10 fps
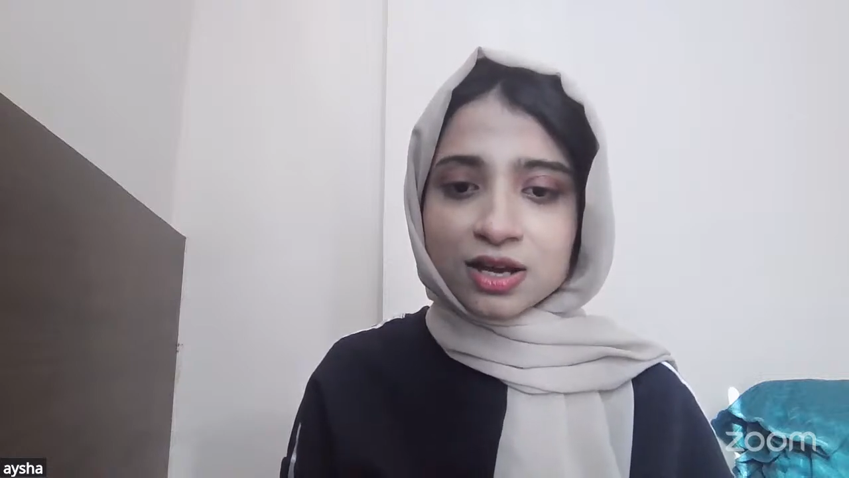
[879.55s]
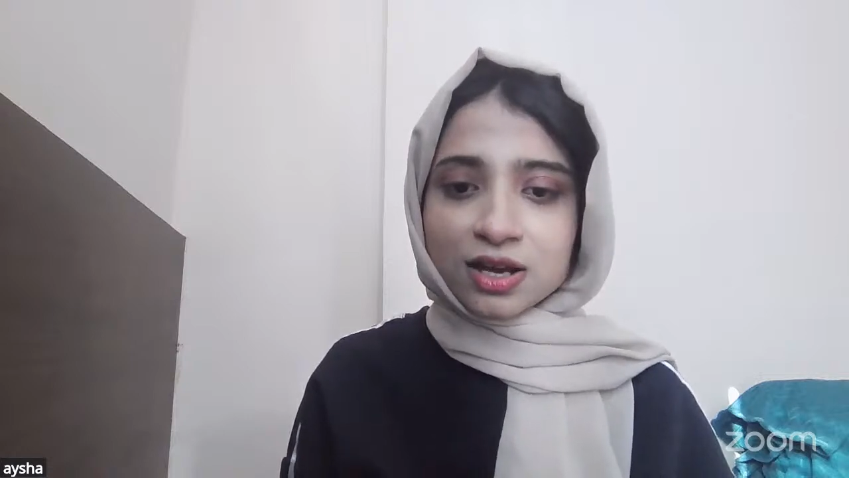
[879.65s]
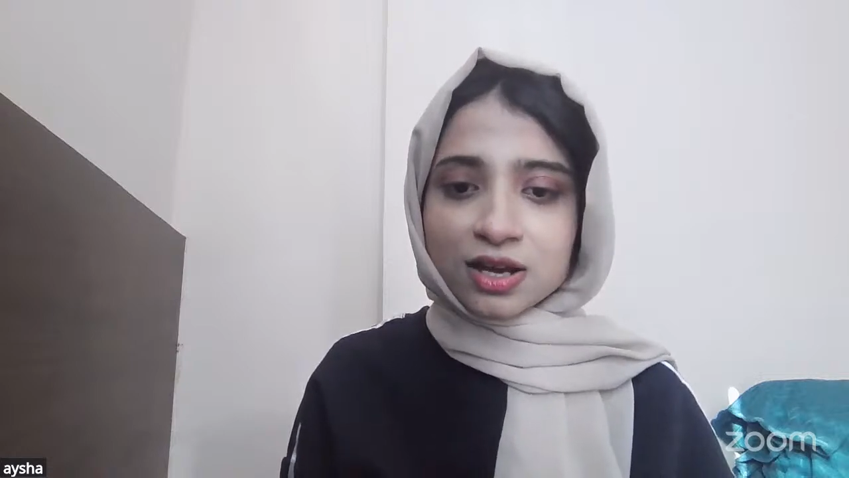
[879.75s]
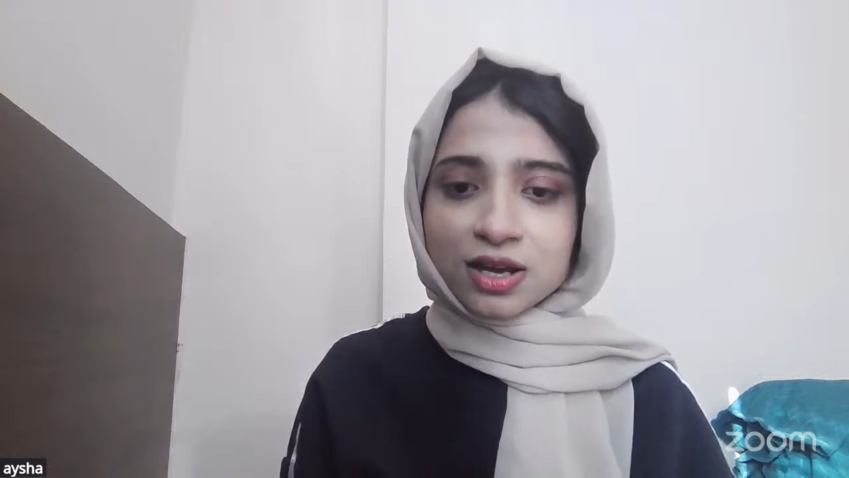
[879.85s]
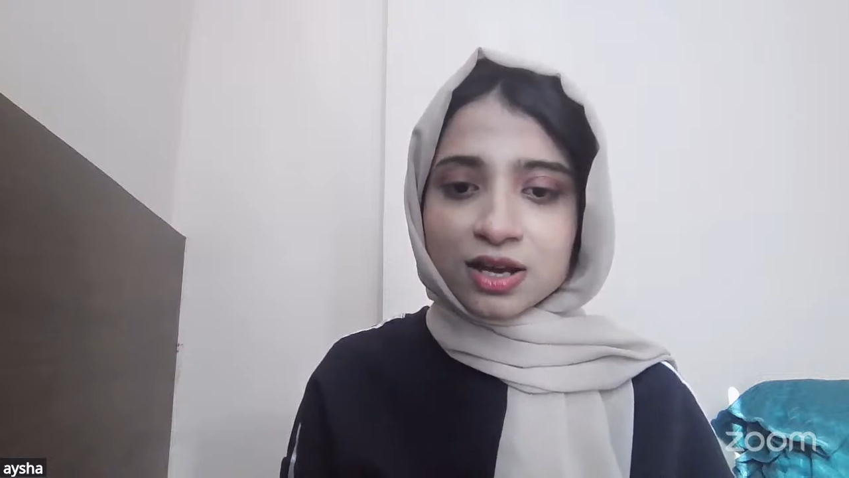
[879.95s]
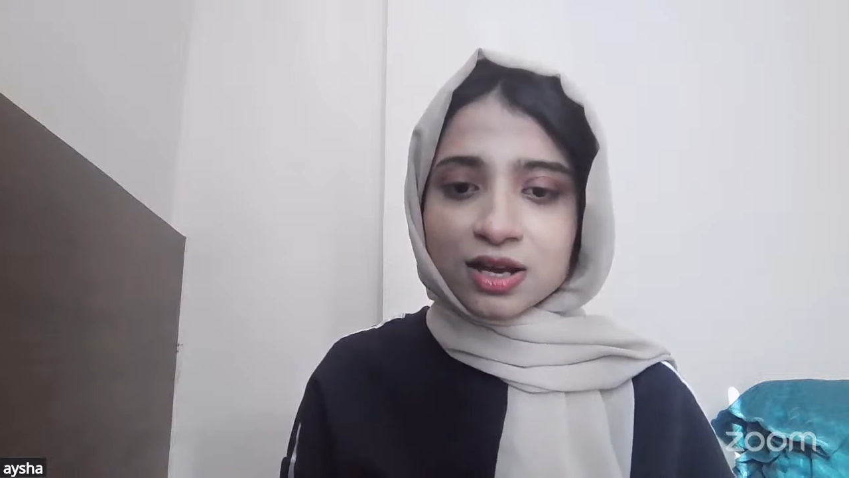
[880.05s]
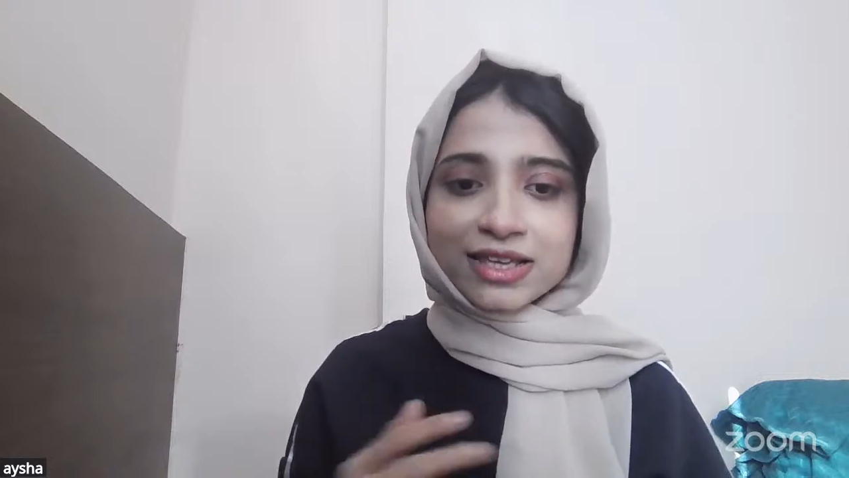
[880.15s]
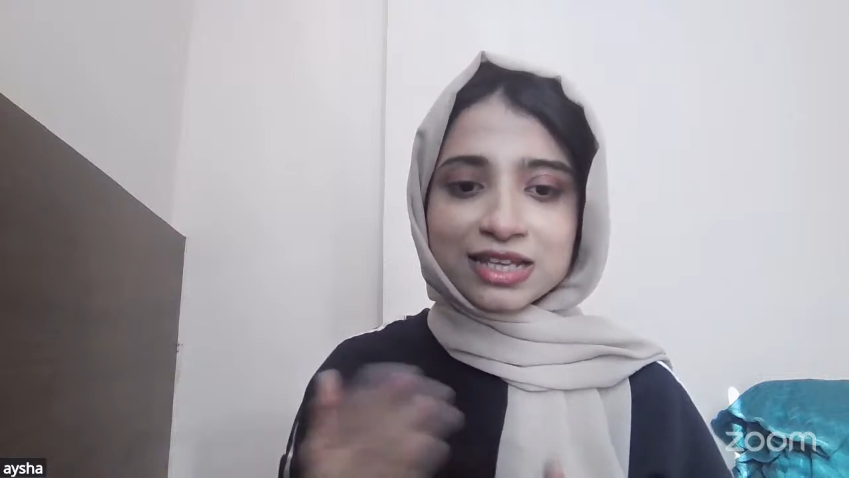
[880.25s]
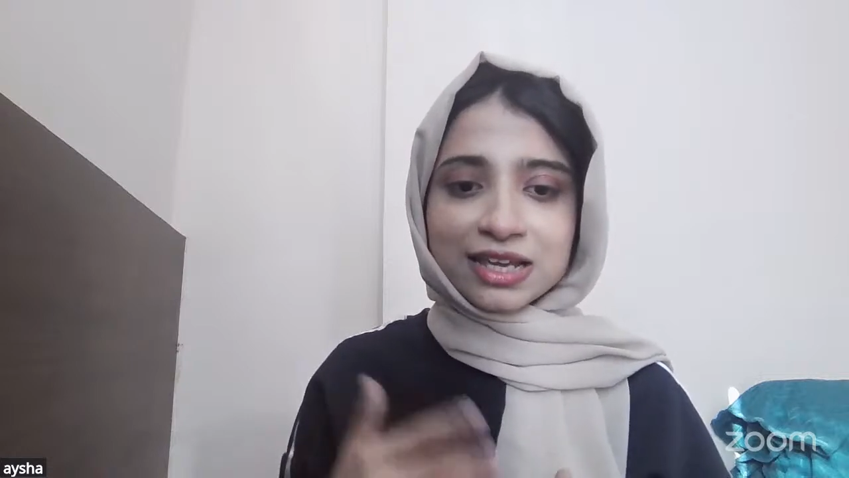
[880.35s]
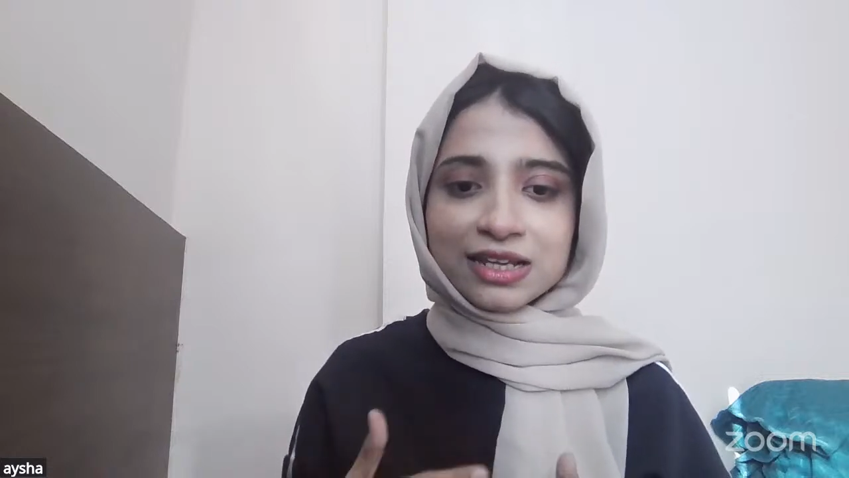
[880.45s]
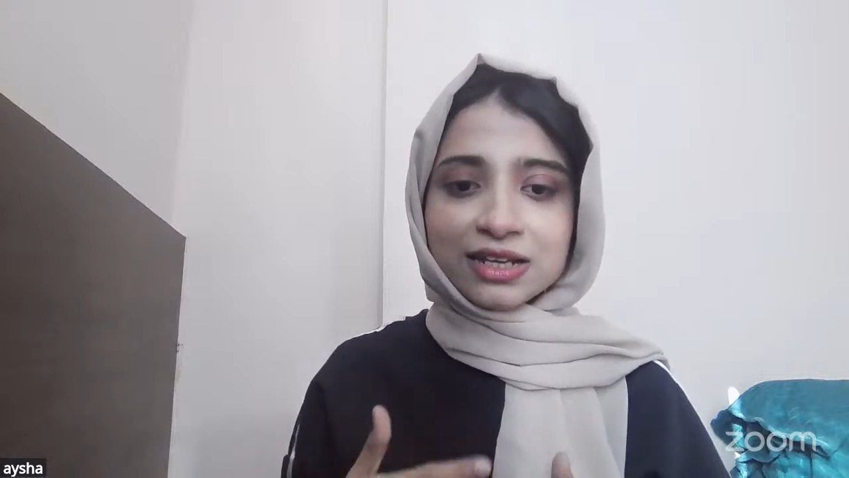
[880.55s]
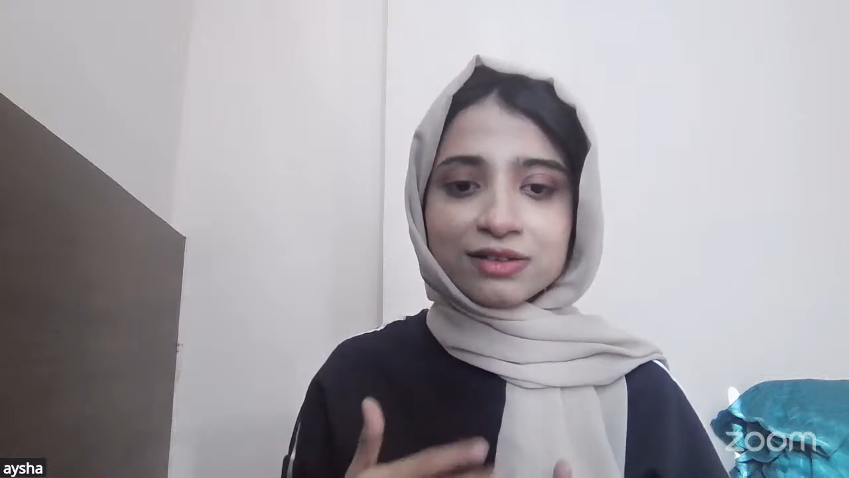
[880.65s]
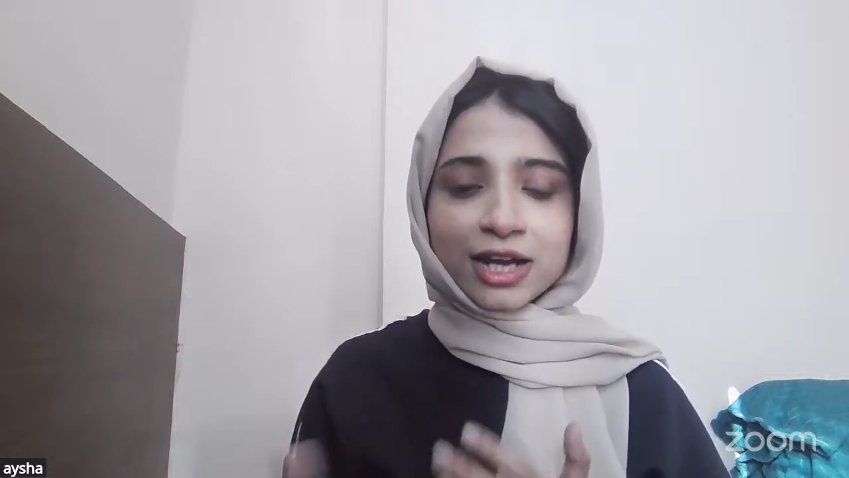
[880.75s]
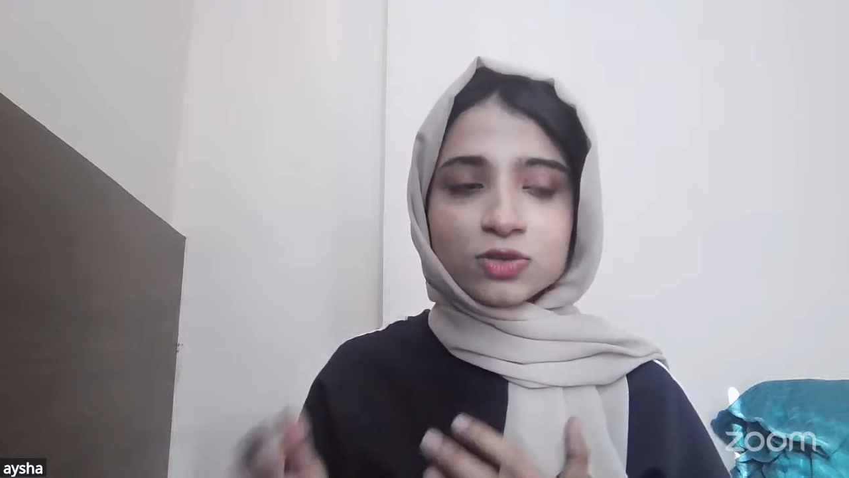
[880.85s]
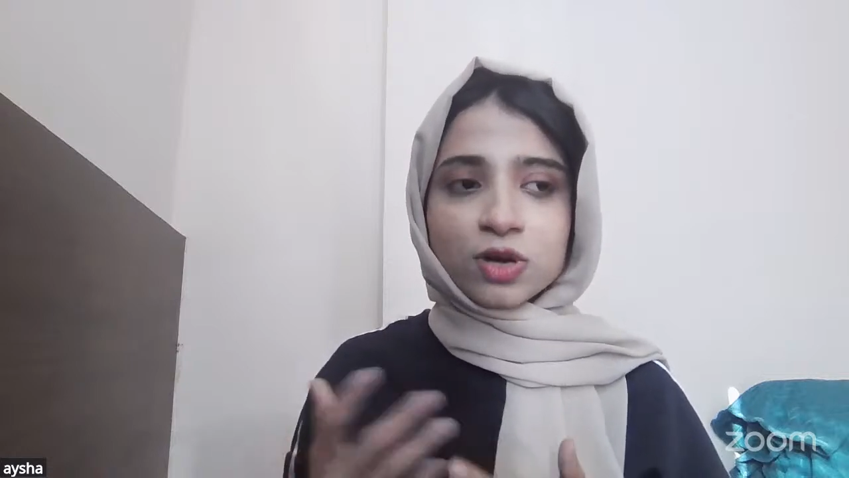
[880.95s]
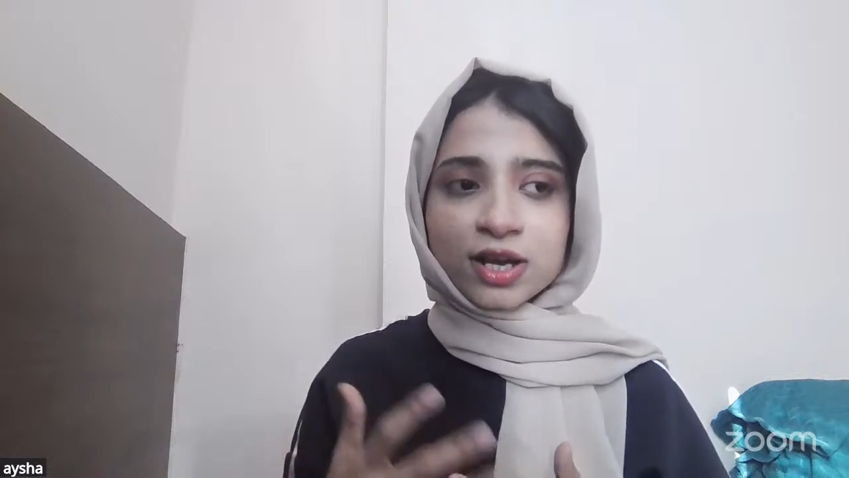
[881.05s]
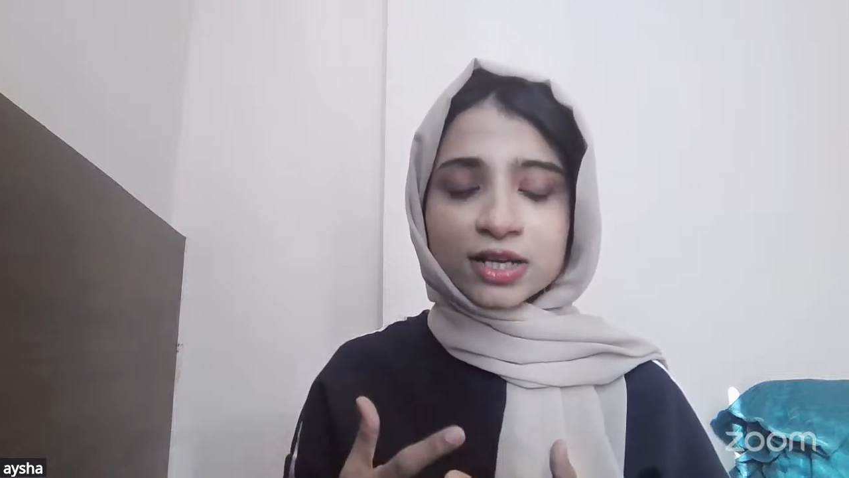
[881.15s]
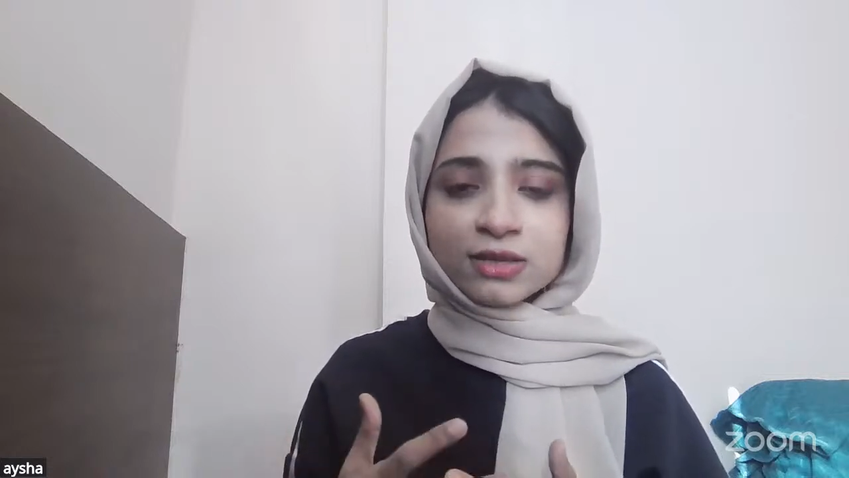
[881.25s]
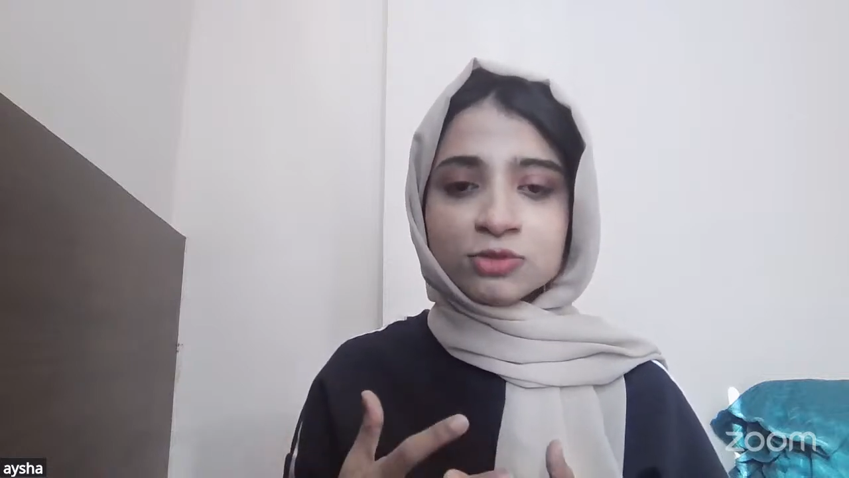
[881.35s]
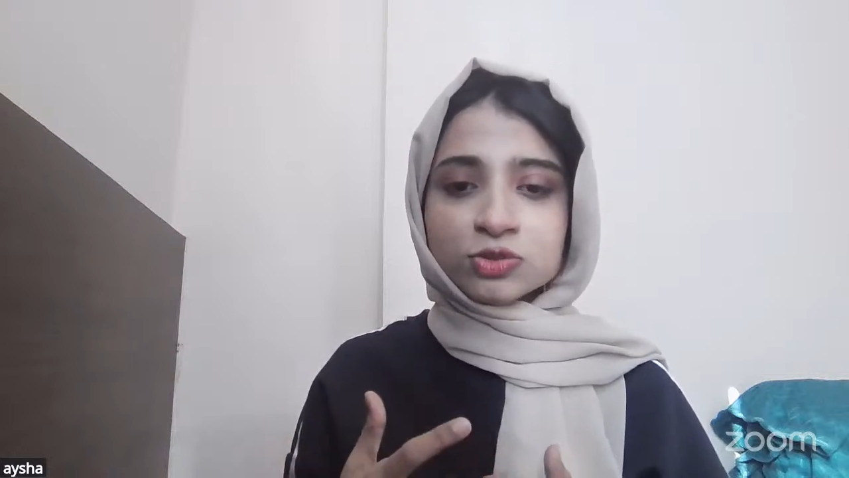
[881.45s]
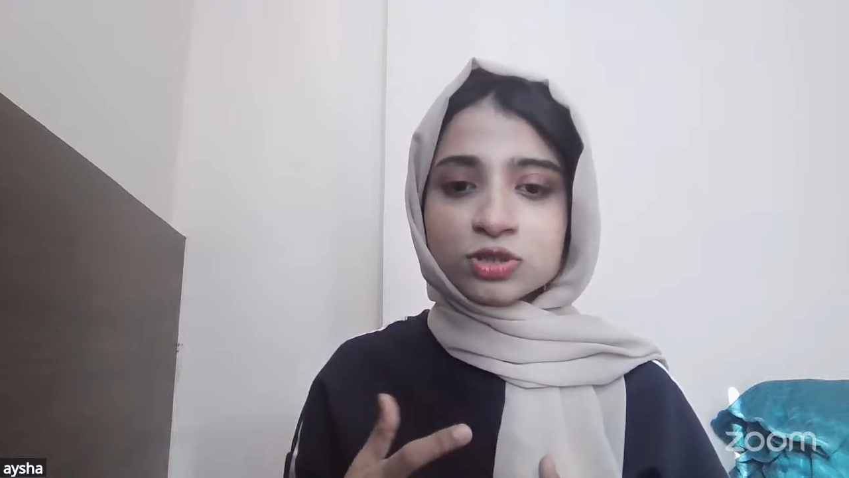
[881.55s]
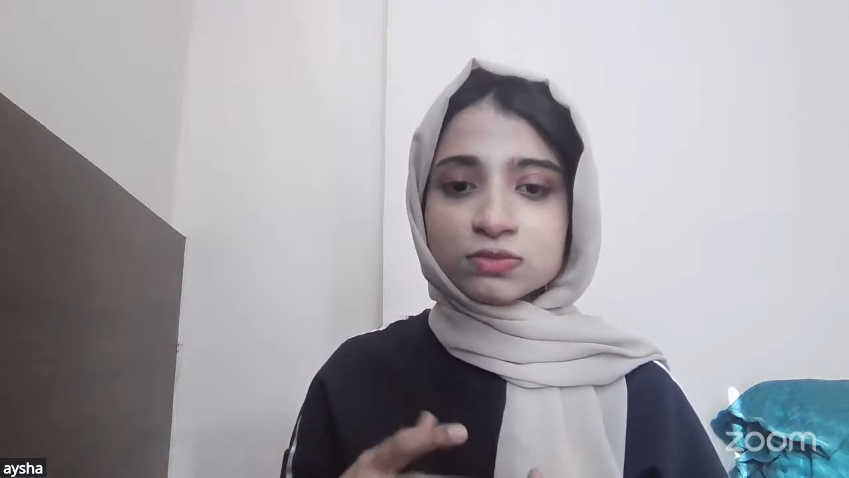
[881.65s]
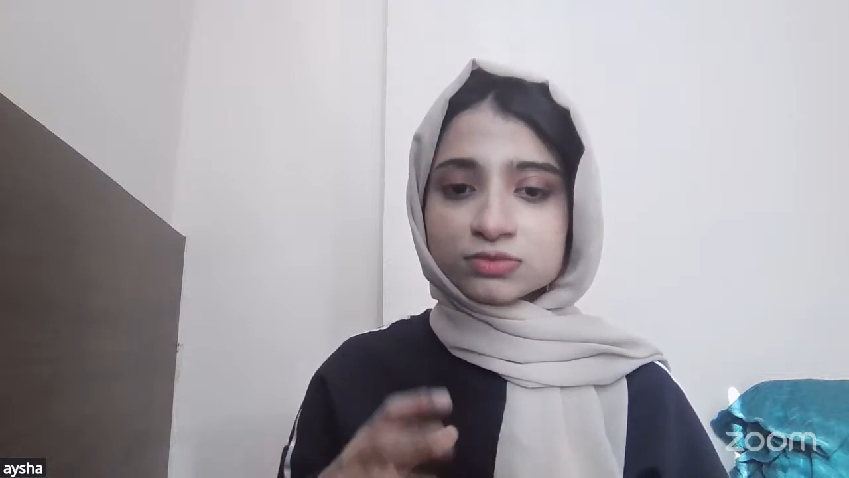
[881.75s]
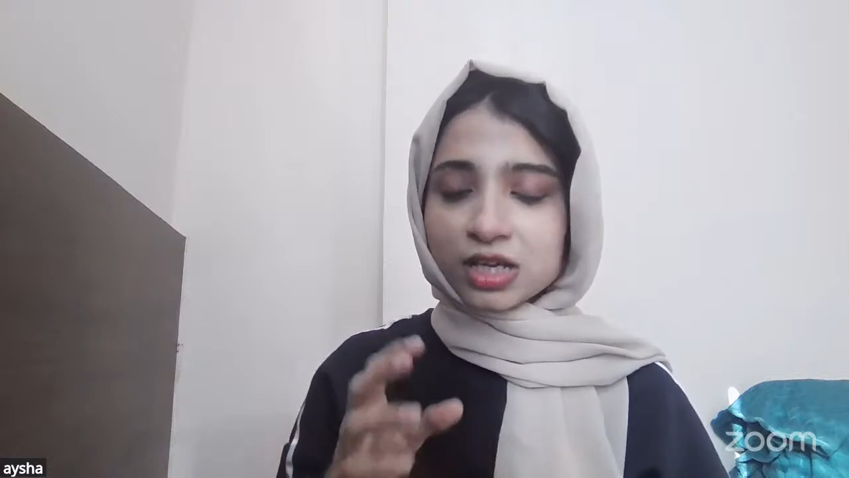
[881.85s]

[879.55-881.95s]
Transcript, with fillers: Revise daily, try to connect them to the